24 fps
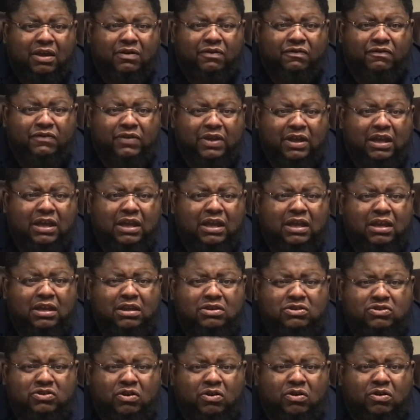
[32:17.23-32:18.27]

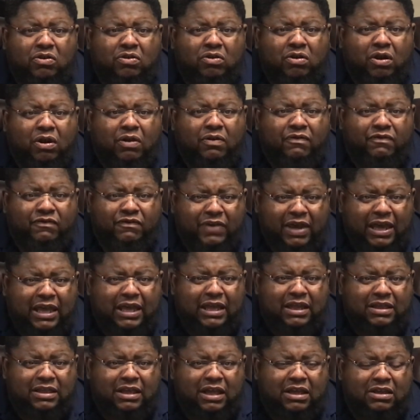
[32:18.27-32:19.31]
feed your
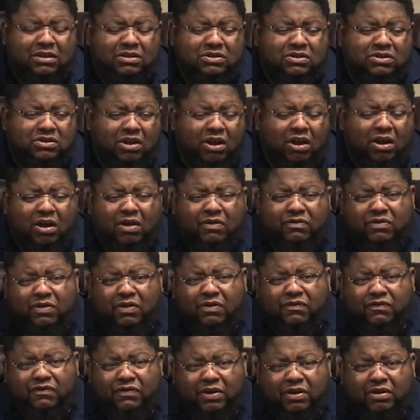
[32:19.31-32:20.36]
faith and starve your
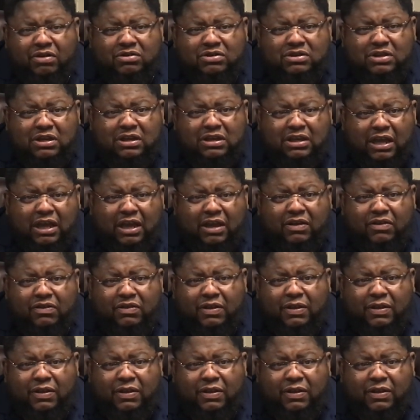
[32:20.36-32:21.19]
fear to death.